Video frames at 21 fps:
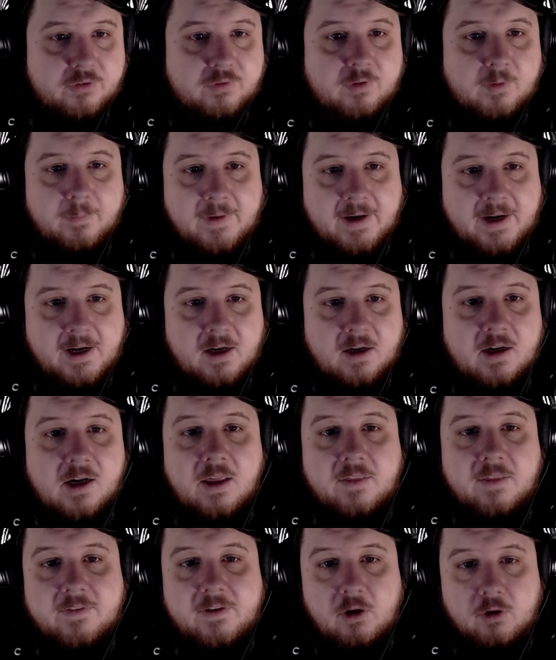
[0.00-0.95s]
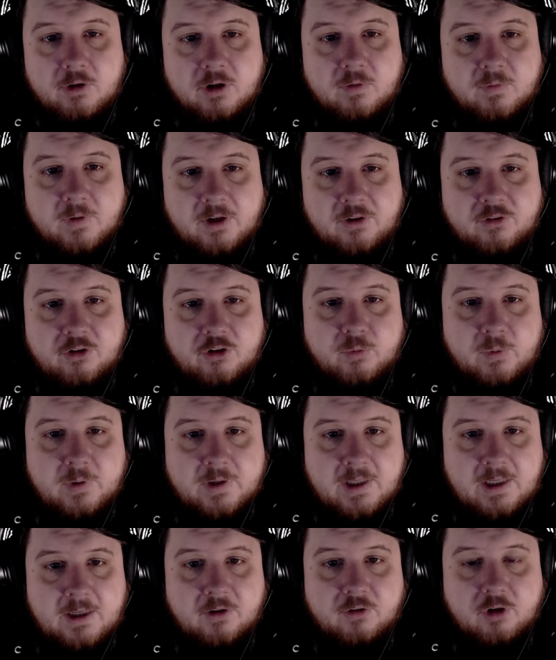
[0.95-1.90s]
From there, the only research we
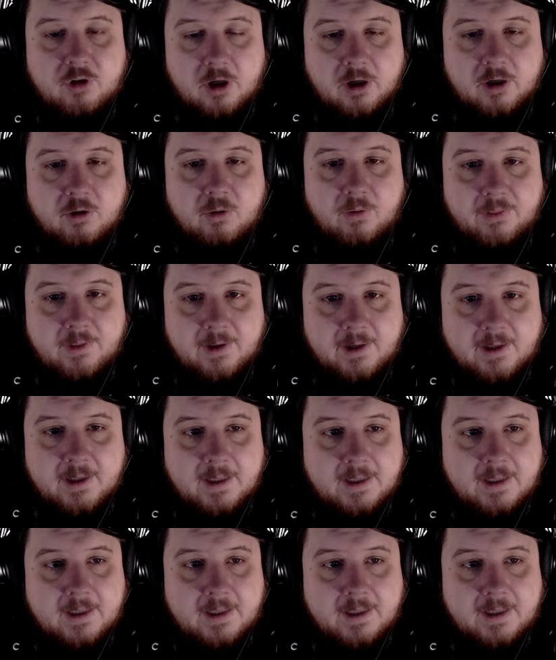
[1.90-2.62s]
need is critical thinking,